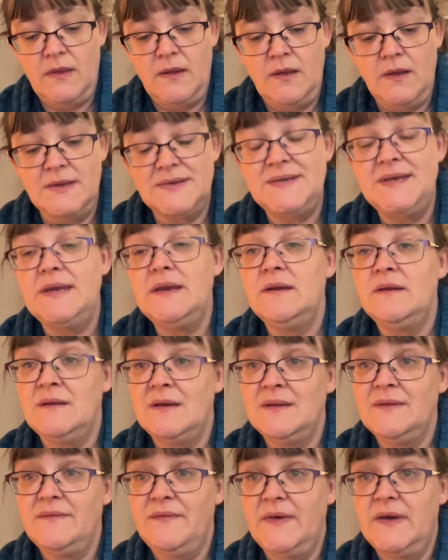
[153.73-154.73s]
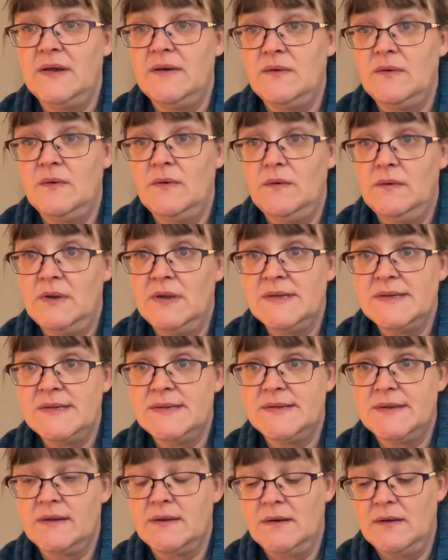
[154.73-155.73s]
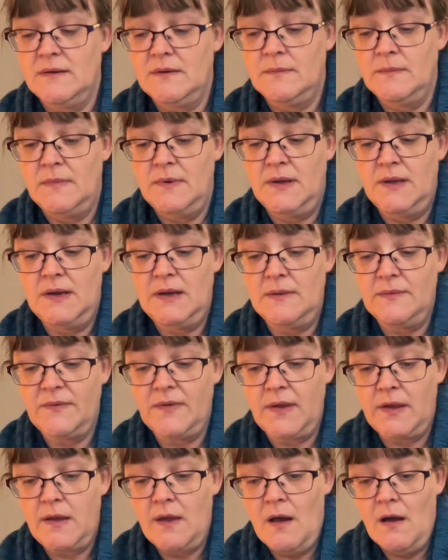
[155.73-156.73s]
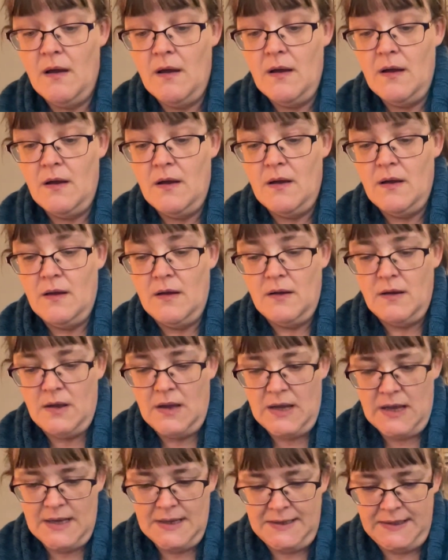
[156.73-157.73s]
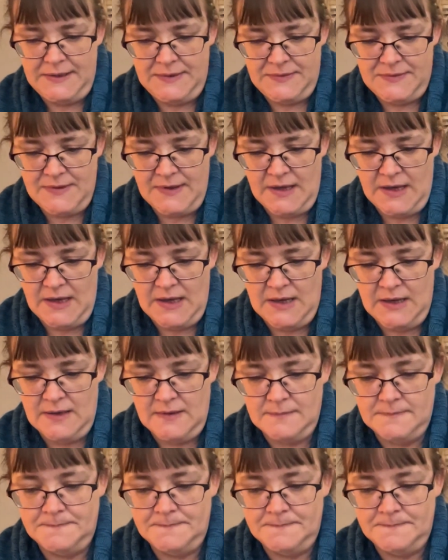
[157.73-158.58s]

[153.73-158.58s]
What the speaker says: I seen an advert on Instagram and I was like, oh, I need that.